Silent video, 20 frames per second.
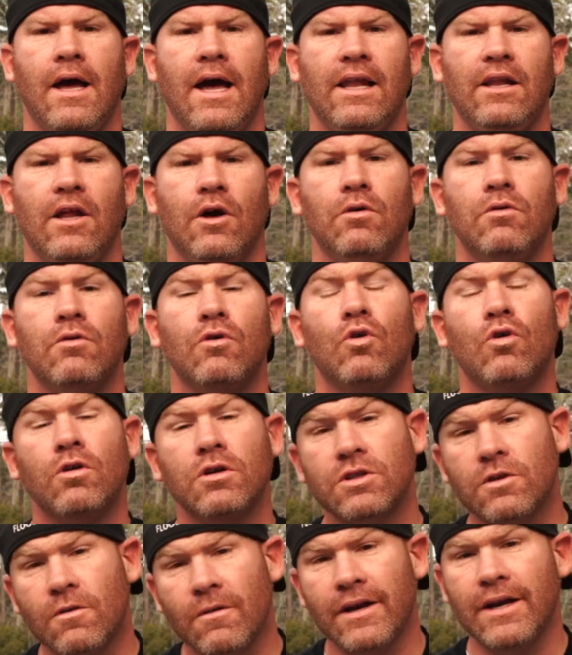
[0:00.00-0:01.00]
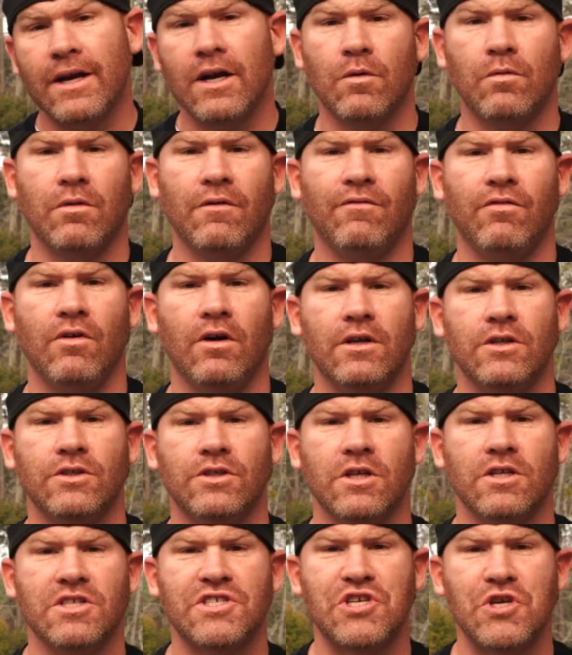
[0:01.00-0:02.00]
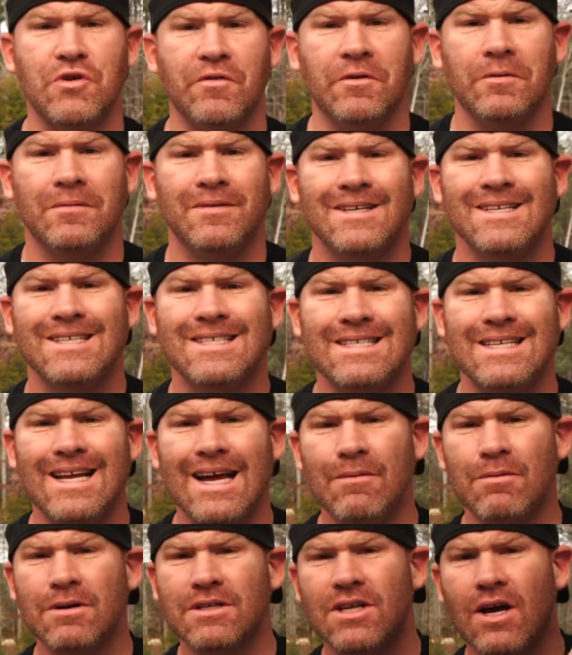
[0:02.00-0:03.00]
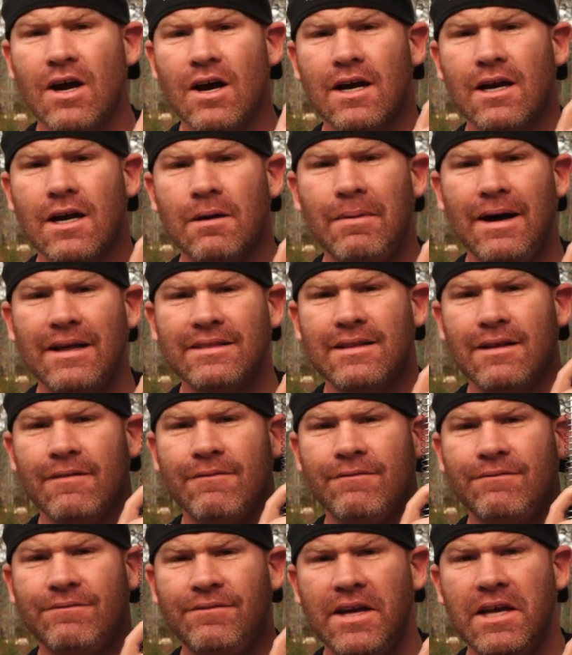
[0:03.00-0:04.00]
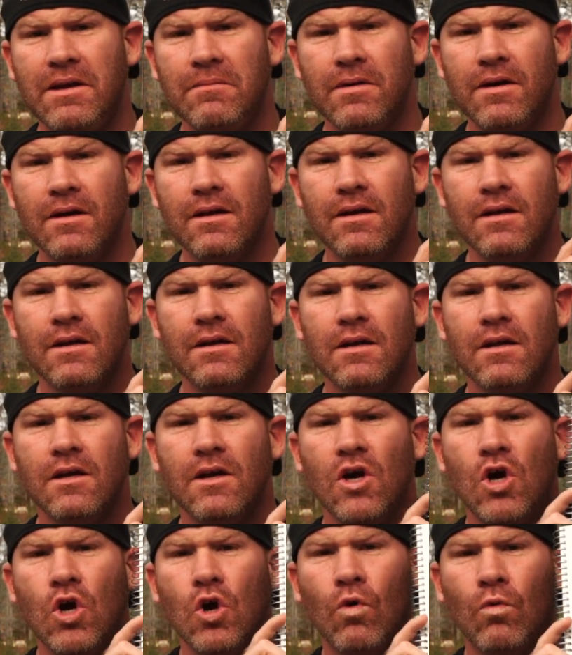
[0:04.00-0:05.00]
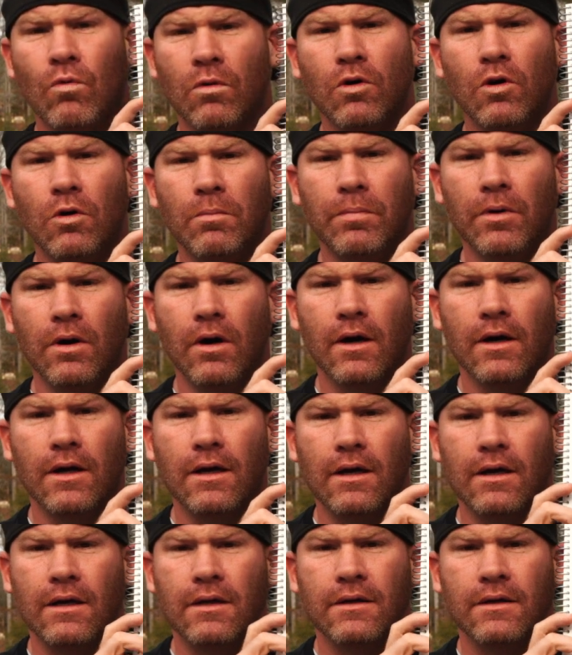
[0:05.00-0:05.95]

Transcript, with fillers: Hello, Chris Green here with the Flood Insurance Guru. Today we're talking about the FEMA rule book